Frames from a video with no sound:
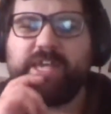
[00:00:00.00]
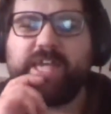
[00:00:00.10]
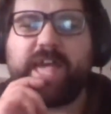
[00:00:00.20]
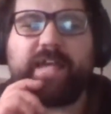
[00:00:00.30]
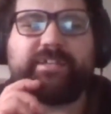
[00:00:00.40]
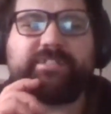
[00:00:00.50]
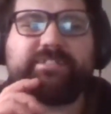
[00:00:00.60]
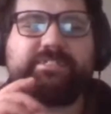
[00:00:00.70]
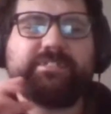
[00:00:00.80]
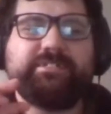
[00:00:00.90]
it's
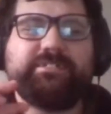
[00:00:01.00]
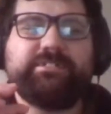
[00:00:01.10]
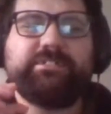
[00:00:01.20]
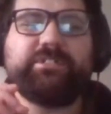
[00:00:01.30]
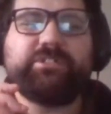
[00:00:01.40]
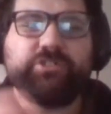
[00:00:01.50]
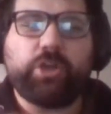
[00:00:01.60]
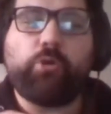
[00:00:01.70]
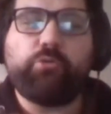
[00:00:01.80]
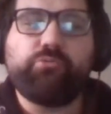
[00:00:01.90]

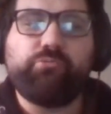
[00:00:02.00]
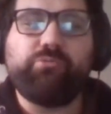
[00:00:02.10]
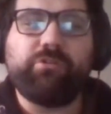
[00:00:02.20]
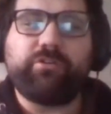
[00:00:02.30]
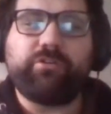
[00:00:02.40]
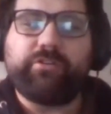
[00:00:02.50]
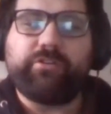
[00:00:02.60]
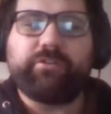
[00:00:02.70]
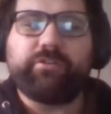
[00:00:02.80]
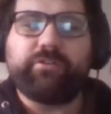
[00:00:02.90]
so
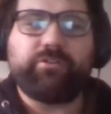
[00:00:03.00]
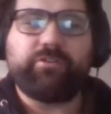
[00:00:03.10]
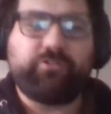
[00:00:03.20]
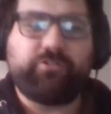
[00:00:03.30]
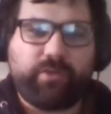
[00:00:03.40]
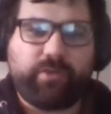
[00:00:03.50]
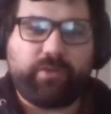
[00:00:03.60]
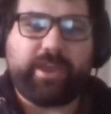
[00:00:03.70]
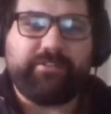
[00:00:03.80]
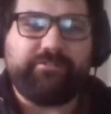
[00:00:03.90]
great and
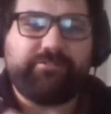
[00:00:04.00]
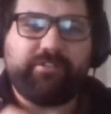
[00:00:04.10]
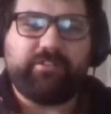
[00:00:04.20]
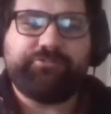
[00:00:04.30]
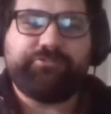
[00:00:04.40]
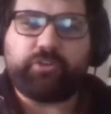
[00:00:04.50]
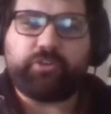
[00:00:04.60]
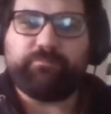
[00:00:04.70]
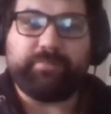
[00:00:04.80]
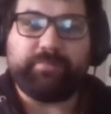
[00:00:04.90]
so menacing that
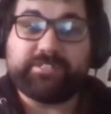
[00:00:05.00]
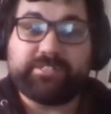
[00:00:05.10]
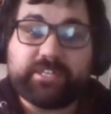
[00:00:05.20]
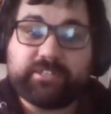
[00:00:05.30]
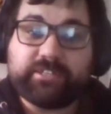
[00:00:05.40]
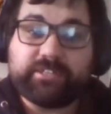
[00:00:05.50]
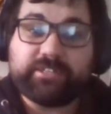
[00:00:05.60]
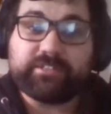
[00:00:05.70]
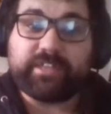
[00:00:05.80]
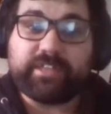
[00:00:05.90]

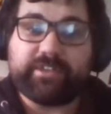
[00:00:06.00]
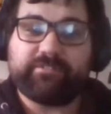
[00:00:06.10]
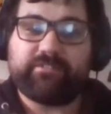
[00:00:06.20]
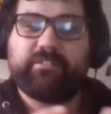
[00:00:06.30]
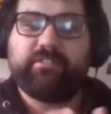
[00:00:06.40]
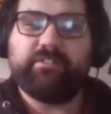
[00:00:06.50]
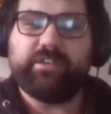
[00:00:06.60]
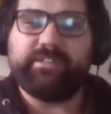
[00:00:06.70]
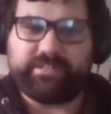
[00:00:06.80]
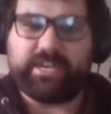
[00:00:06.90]
it does
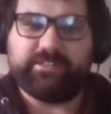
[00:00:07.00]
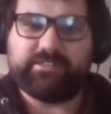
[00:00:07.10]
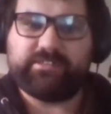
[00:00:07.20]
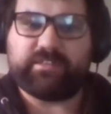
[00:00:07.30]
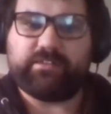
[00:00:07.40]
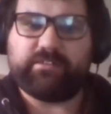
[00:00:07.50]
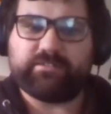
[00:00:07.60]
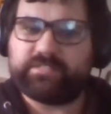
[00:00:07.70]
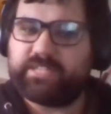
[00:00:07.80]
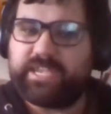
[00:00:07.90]
scare
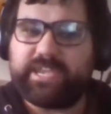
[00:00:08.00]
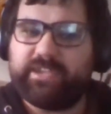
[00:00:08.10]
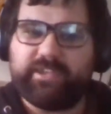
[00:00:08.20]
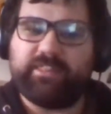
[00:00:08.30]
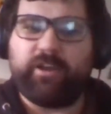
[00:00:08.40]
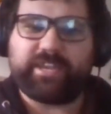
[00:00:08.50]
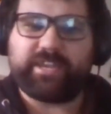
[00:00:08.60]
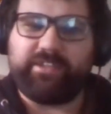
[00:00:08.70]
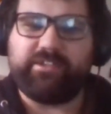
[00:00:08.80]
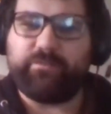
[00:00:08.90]
like
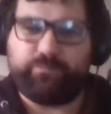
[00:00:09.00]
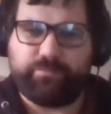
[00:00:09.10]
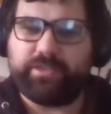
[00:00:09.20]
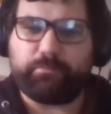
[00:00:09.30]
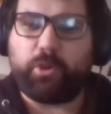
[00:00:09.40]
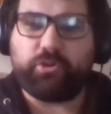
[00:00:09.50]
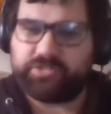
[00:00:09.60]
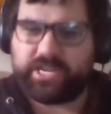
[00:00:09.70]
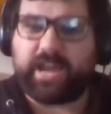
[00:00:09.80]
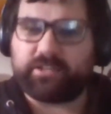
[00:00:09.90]
the most youngest
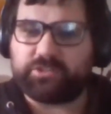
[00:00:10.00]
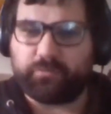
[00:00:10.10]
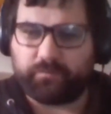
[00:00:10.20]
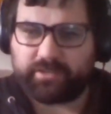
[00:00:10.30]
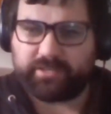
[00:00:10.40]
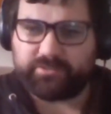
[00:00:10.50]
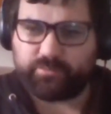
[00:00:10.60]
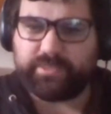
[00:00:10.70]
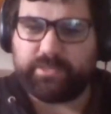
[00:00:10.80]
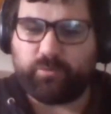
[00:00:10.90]
of kids when they're
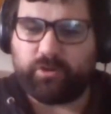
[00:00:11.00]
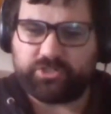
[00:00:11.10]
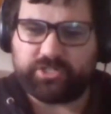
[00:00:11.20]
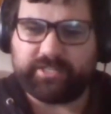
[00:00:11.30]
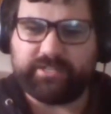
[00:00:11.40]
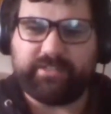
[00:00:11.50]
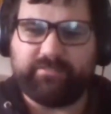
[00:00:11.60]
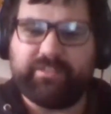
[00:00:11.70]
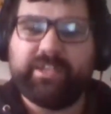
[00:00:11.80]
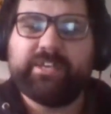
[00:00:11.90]
watching it, and it's
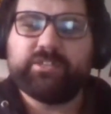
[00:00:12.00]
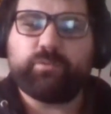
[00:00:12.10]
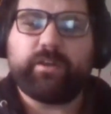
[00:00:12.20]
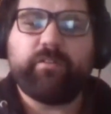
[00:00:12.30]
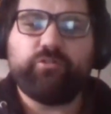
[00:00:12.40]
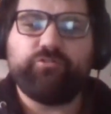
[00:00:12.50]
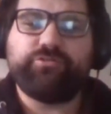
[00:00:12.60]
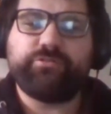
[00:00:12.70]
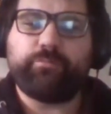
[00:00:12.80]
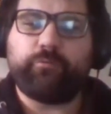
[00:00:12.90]
one of those
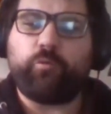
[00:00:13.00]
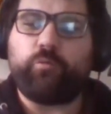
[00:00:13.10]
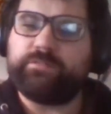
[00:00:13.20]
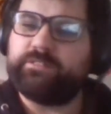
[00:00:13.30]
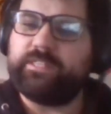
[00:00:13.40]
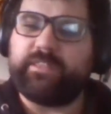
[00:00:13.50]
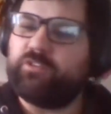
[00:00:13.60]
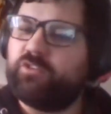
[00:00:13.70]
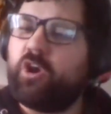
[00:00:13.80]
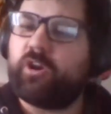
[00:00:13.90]
performances that you're not
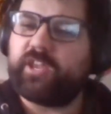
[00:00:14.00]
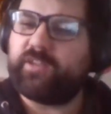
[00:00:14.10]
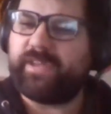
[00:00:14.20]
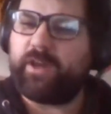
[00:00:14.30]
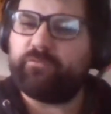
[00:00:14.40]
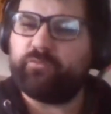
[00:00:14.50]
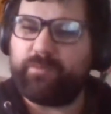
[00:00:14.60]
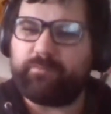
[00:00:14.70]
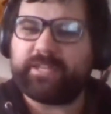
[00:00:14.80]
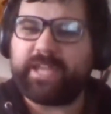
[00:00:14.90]
going to be able to replicate